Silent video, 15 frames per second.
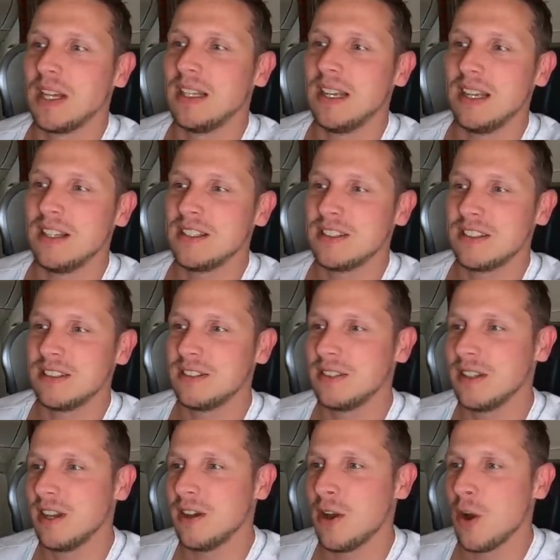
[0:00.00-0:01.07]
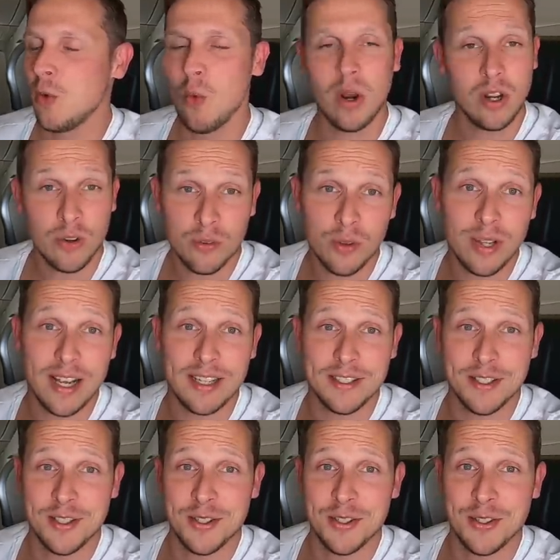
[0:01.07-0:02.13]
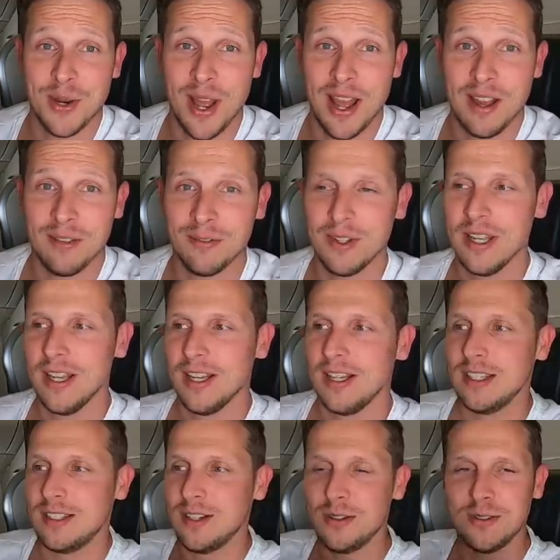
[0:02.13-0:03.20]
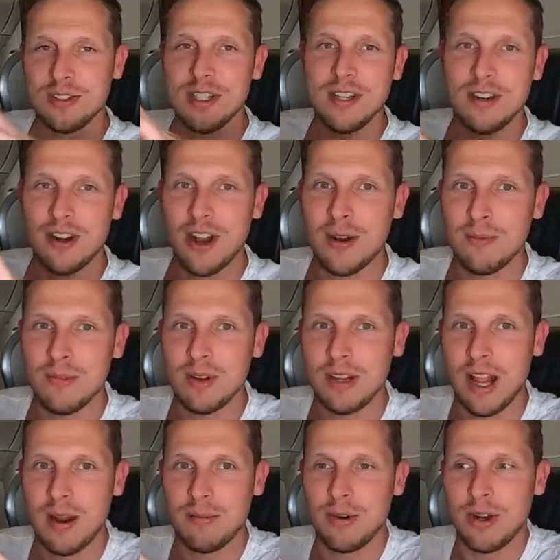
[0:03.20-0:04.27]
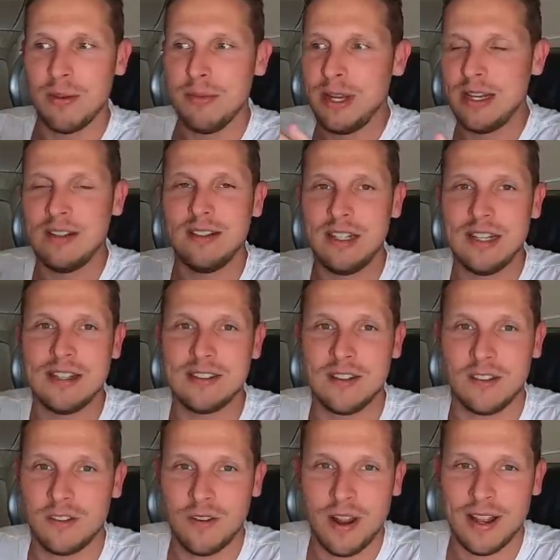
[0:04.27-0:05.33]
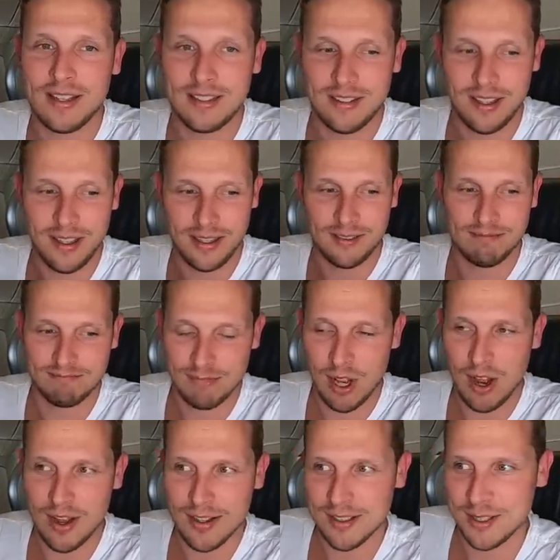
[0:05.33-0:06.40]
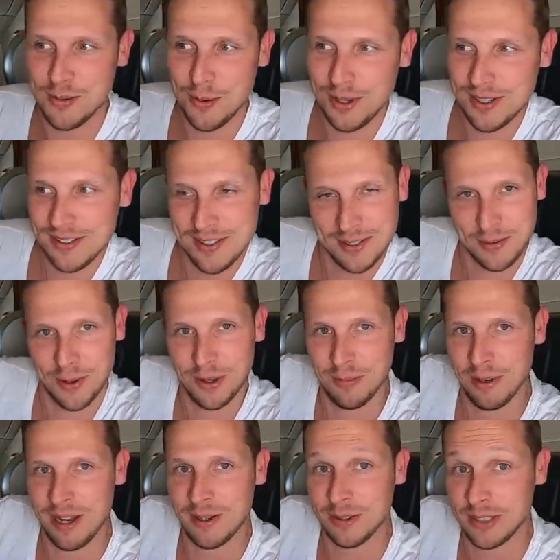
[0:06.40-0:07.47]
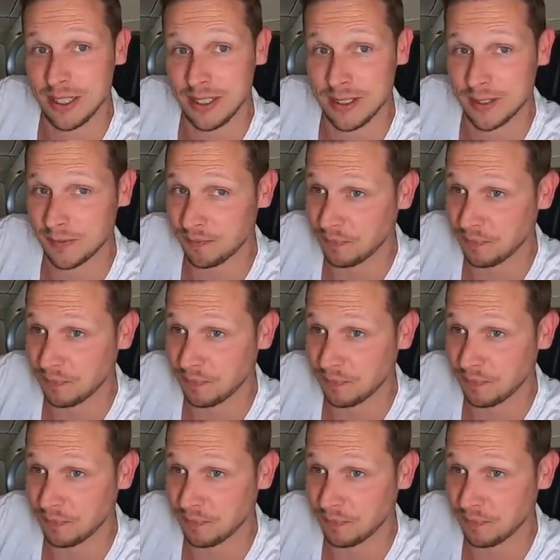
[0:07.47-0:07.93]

that is a wonderful attitude to have. Don't see the camera immediately as a threat, like ask what is this all about, and